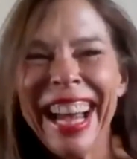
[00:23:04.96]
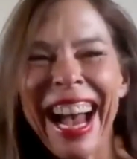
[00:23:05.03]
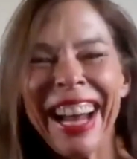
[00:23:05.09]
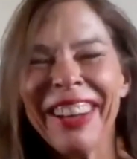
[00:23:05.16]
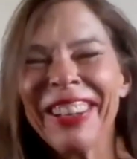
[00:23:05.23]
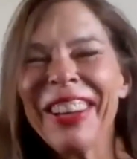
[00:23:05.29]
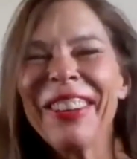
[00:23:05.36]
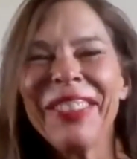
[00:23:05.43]
I
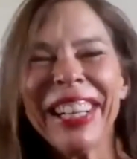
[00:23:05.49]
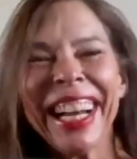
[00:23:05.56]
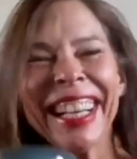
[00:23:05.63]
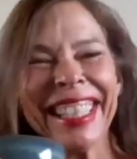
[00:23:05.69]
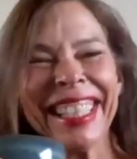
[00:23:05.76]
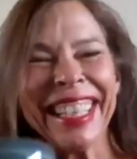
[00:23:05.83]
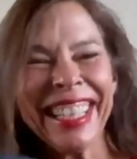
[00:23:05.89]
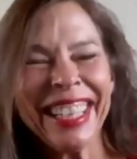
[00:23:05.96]
don't know if you
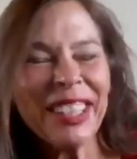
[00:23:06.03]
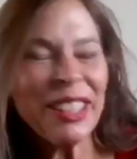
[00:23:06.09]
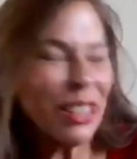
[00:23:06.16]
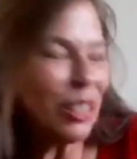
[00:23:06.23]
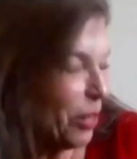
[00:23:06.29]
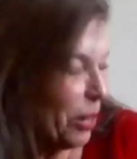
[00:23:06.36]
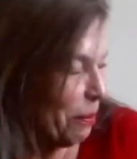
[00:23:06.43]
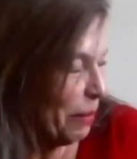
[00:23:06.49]
guys can hear the
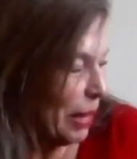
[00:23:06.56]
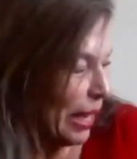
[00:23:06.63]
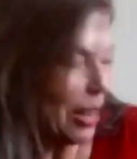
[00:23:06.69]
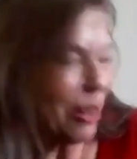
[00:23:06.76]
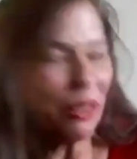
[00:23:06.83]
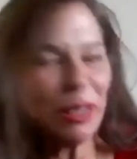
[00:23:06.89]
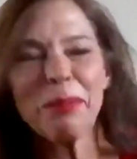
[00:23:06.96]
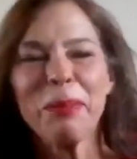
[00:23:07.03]
screaming
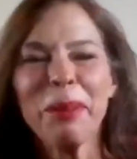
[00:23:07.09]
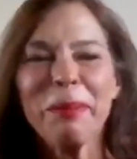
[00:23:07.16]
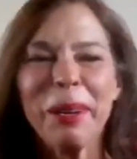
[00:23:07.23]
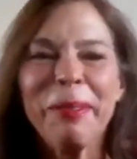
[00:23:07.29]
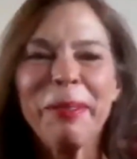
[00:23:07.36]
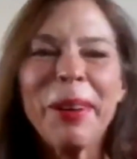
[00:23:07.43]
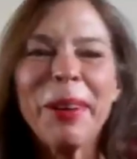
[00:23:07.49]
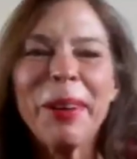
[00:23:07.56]
goats, but my
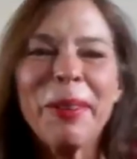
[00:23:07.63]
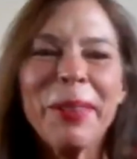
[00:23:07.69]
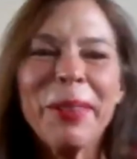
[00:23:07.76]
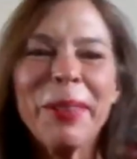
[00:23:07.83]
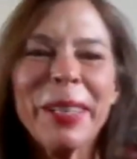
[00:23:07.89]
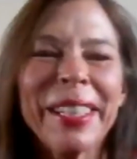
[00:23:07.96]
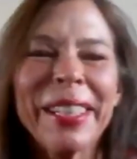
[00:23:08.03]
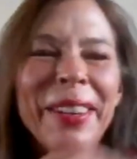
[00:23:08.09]
phone
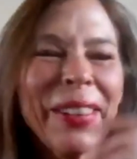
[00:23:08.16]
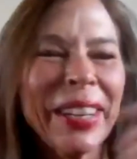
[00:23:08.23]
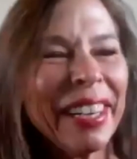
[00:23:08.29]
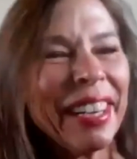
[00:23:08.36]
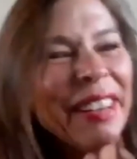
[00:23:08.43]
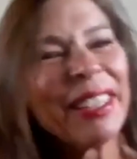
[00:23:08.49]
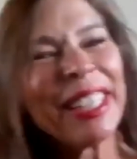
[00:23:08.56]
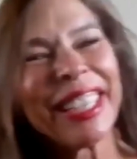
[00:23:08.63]
was going
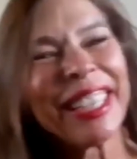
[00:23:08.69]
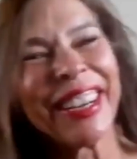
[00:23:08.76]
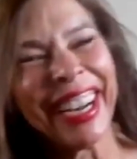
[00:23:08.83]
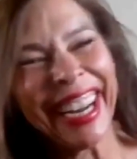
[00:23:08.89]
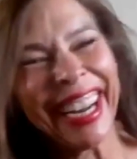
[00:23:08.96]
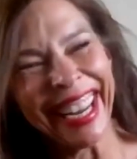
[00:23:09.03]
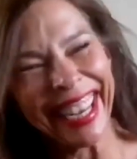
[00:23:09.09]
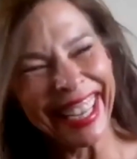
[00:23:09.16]
off.
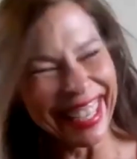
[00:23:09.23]
Sorry.